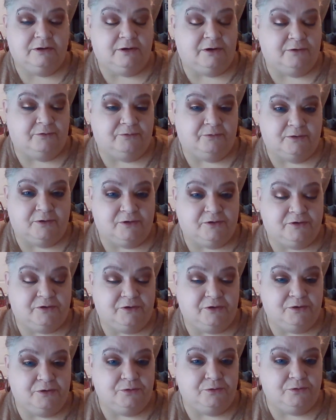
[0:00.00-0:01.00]
different
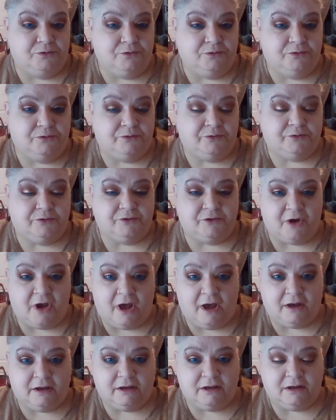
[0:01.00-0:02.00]
shoes,
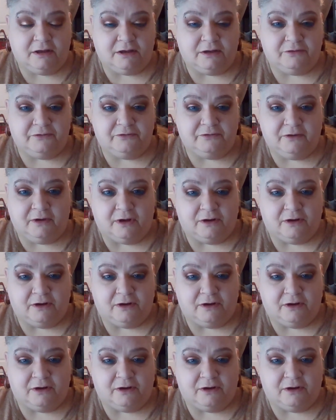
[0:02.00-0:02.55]
jackets,